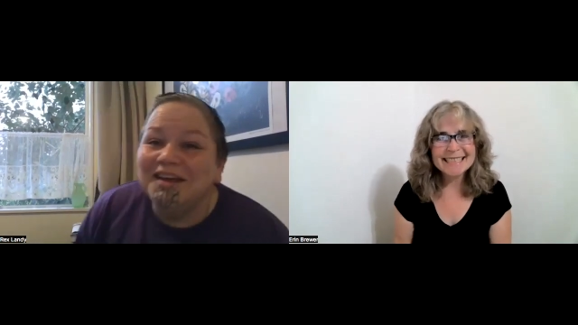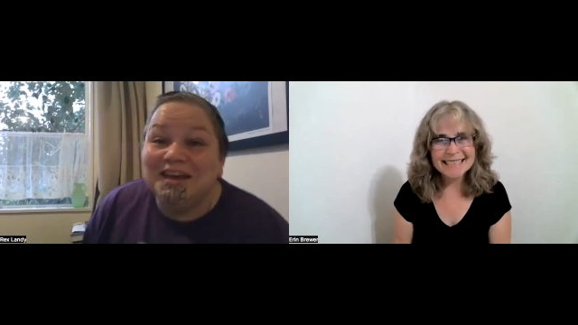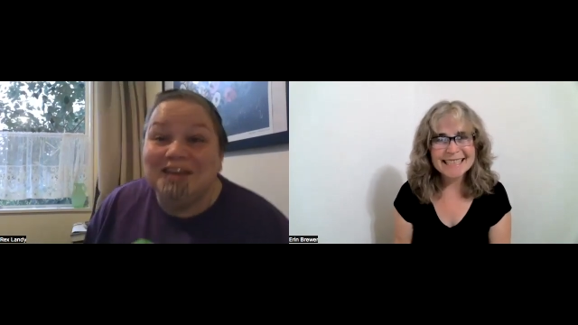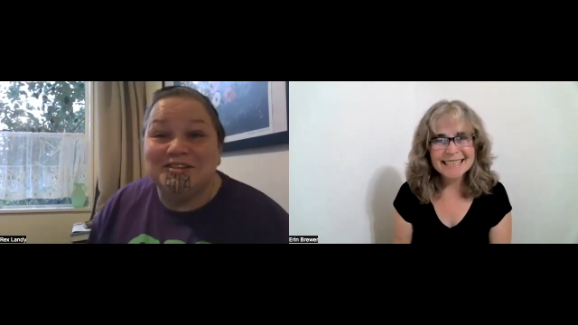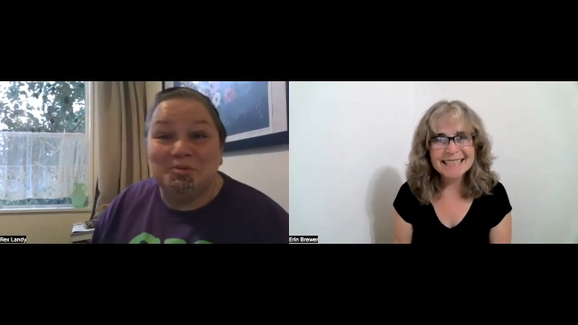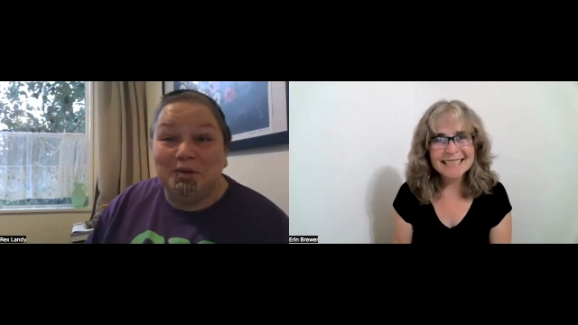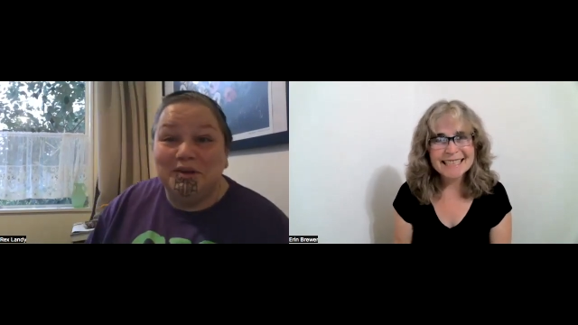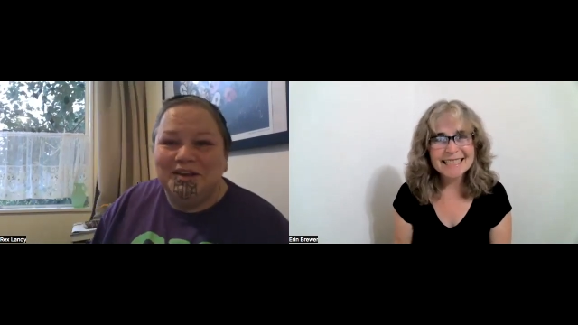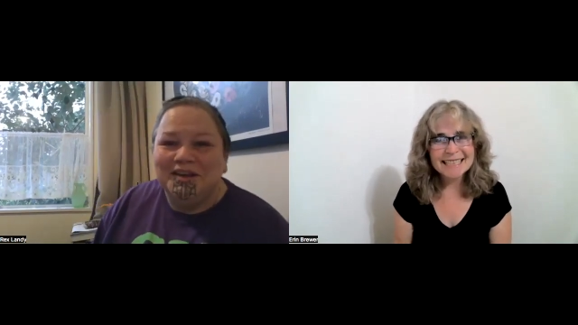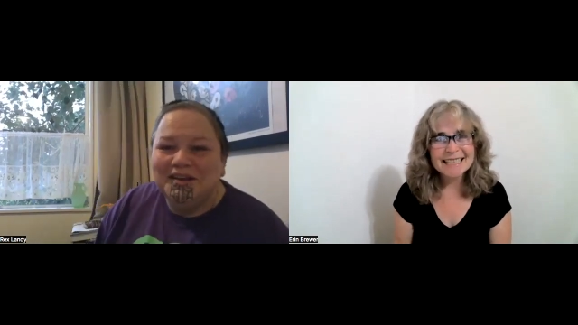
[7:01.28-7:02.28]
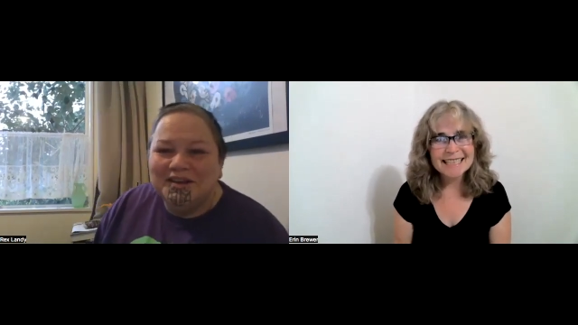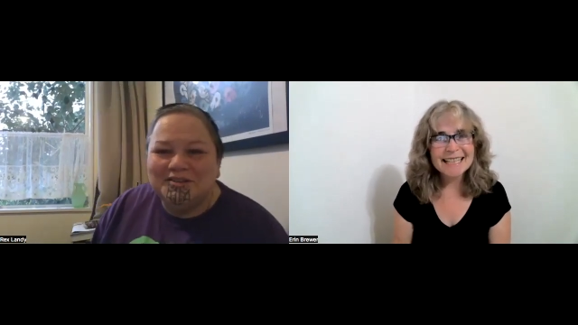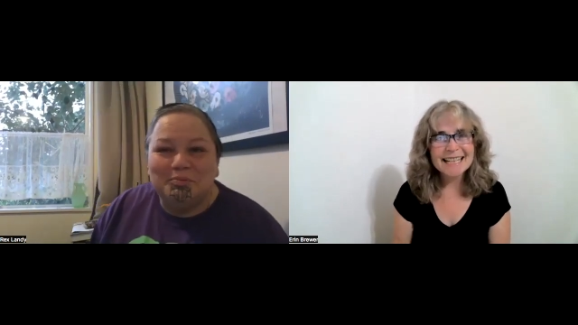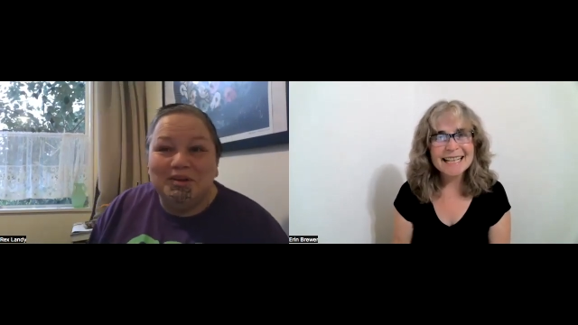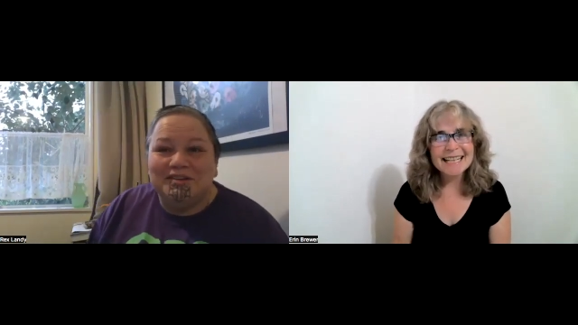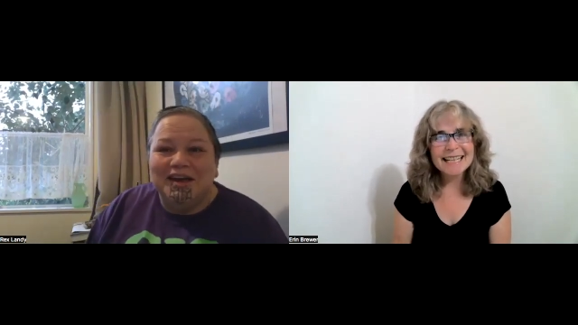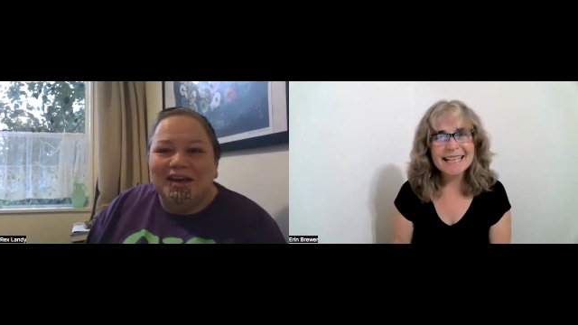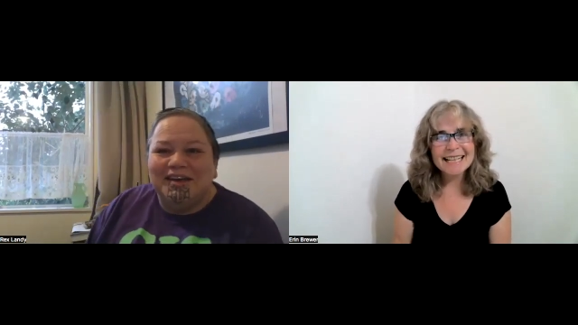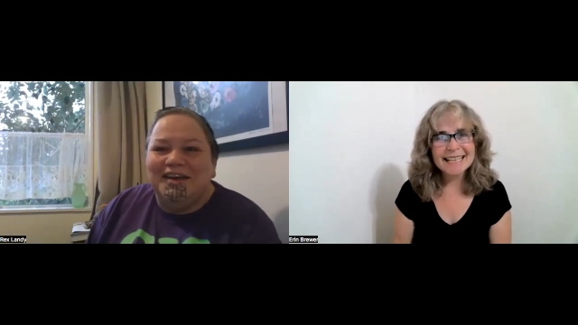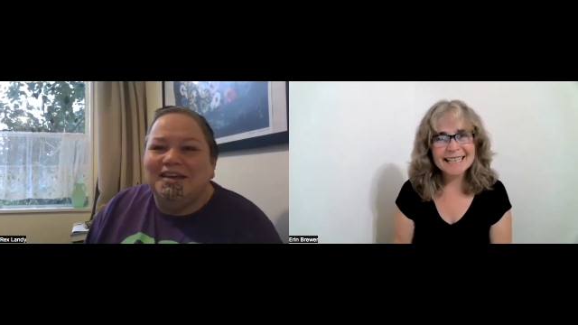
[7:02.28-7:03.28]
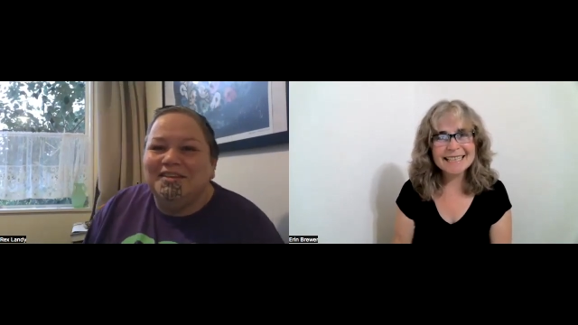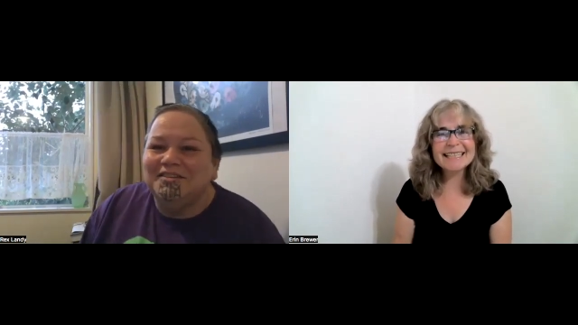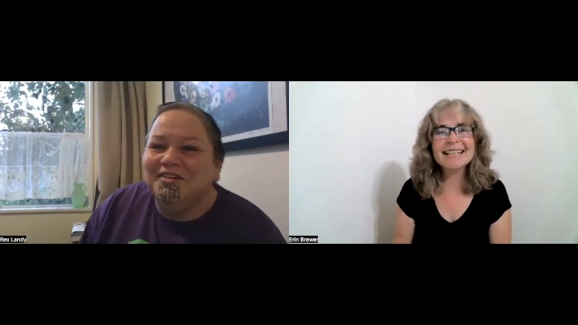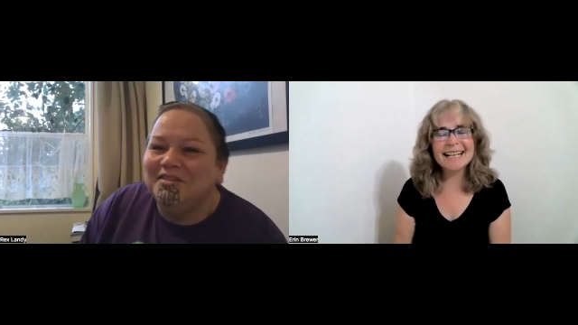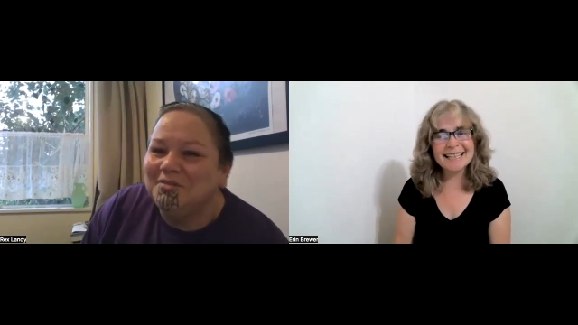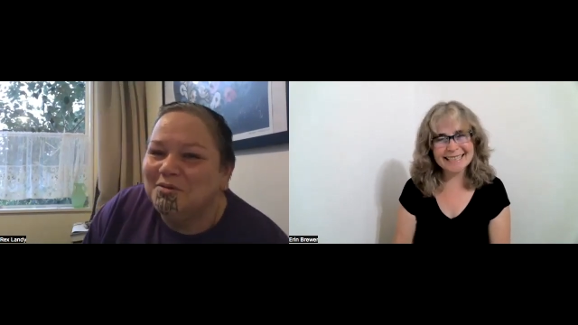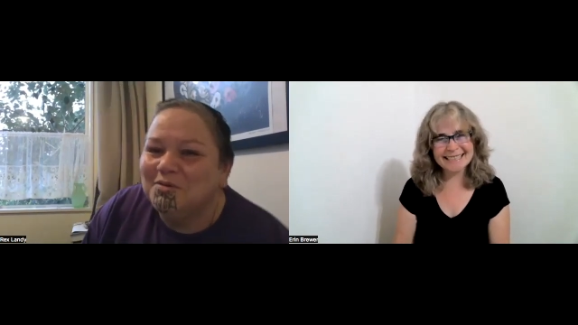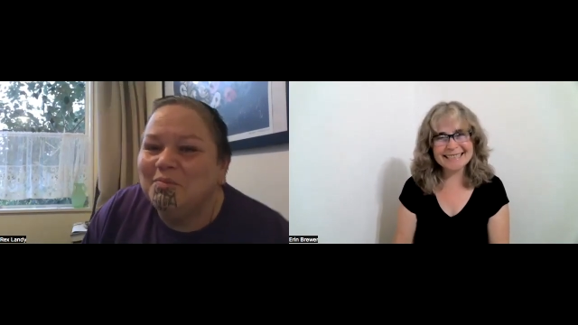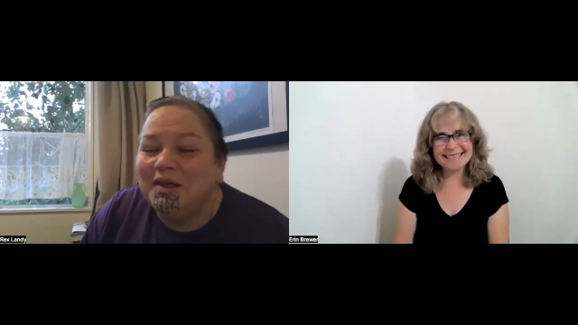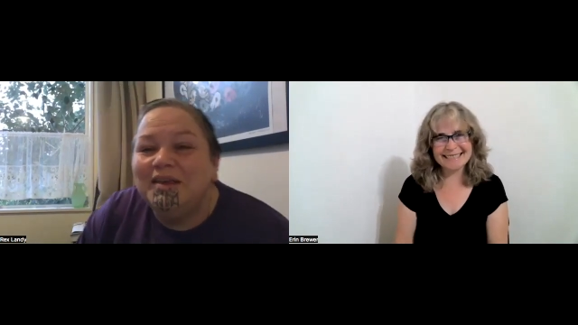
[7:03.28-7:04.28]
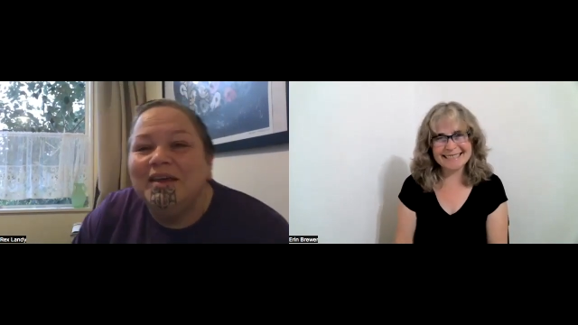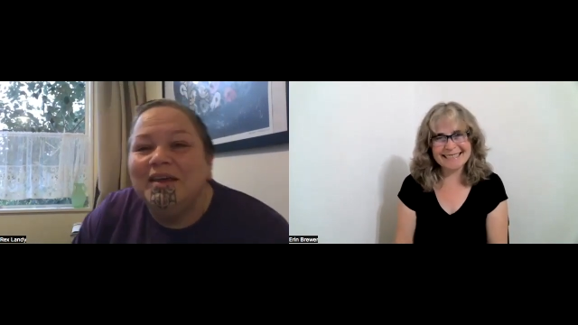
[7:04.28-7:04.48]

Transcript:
Speaker 1: it's a bit it's a bit darker here than yeah. I thought. But